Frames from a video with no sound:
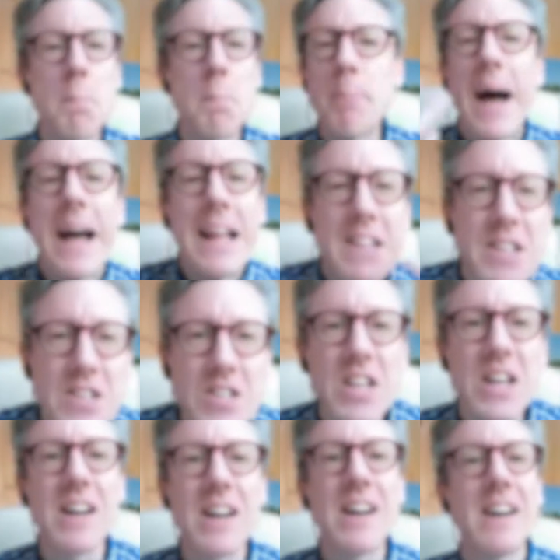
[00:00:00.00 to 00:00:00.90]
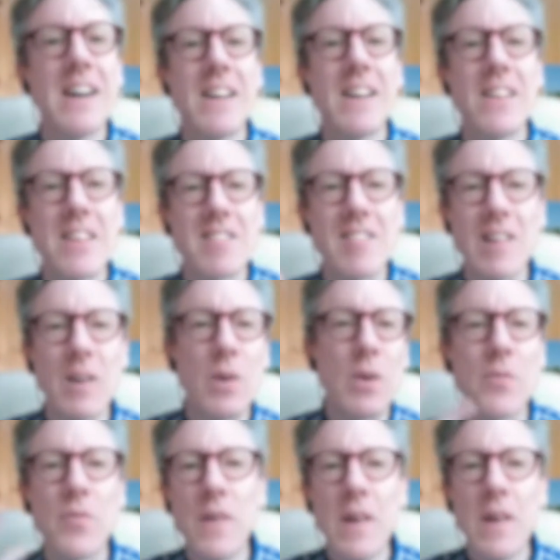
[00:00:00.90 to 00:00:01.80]
because you will receive the
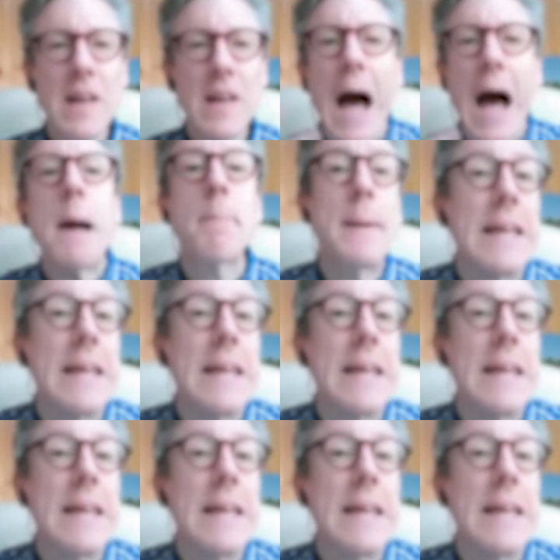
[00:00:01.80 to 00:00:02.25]
Smile News